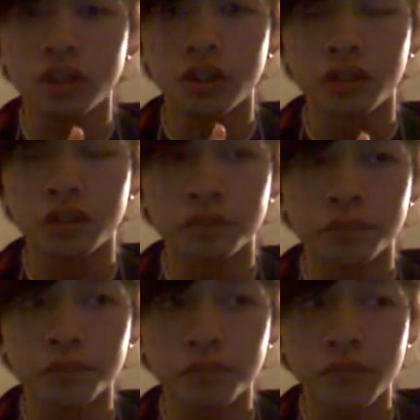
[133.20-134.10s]

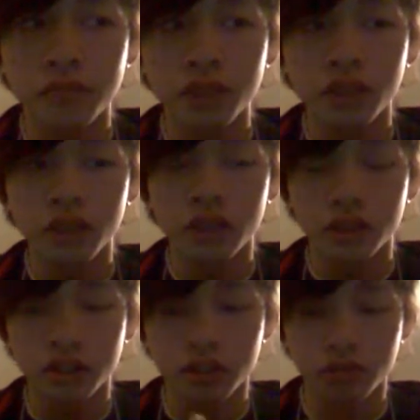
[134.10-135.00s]
Let's
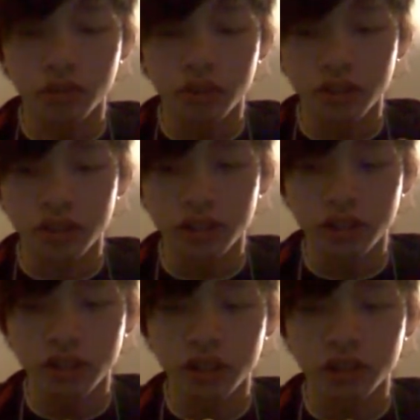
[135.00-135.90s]
see, what else is
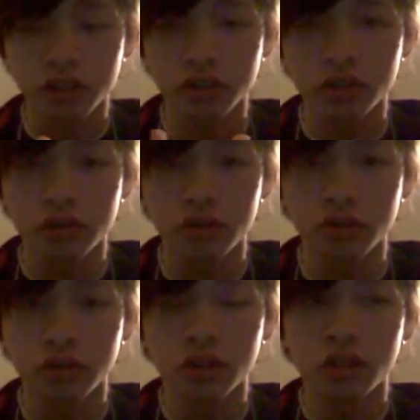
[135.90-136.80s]
there?
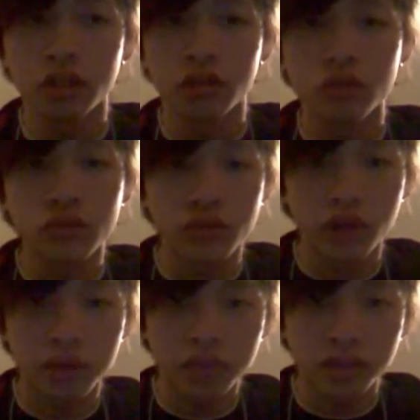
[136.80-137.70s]
So you
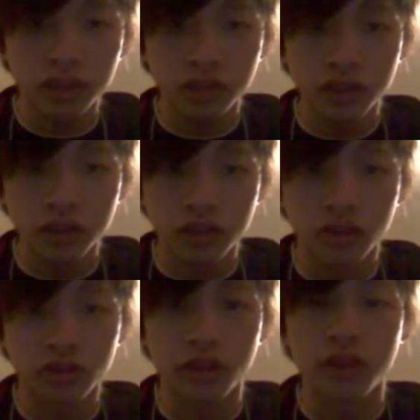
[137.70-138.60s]
drop.
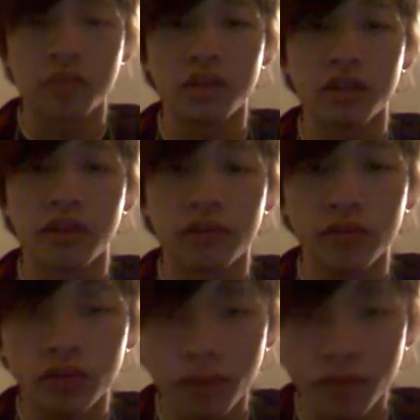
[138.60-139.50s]
That means if
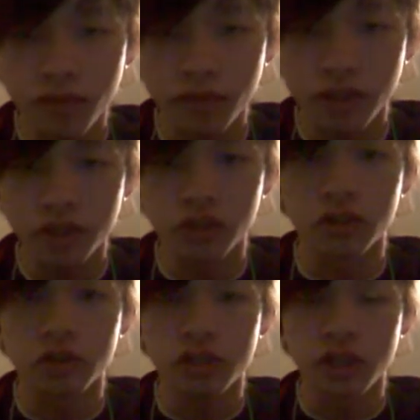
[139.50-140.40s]
you drop from the front,
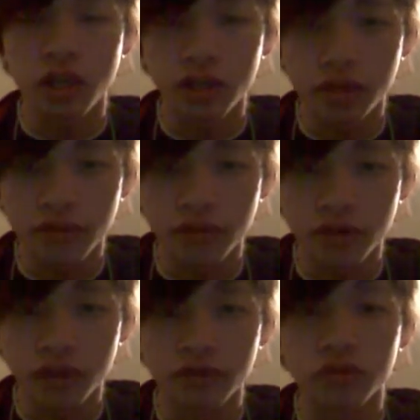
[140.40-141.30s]
you stay in the
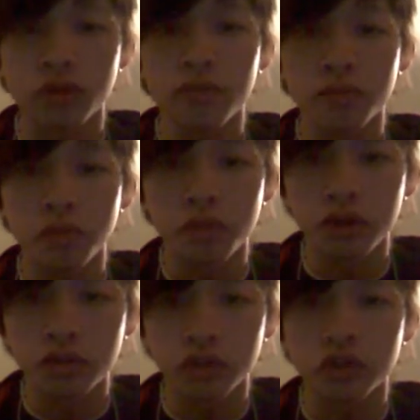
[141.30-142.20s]
front. If you drop from the
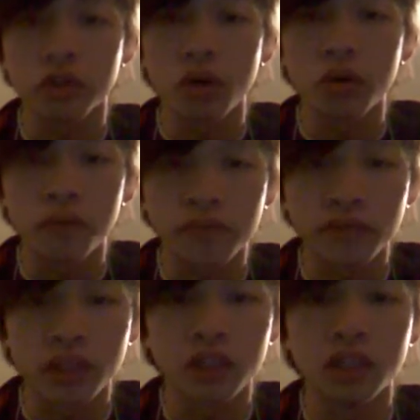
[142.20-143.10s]
middle, you go up
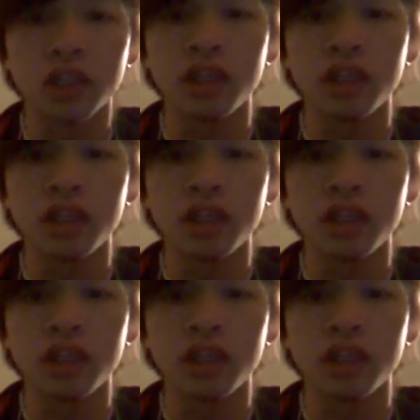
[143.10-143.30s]
front.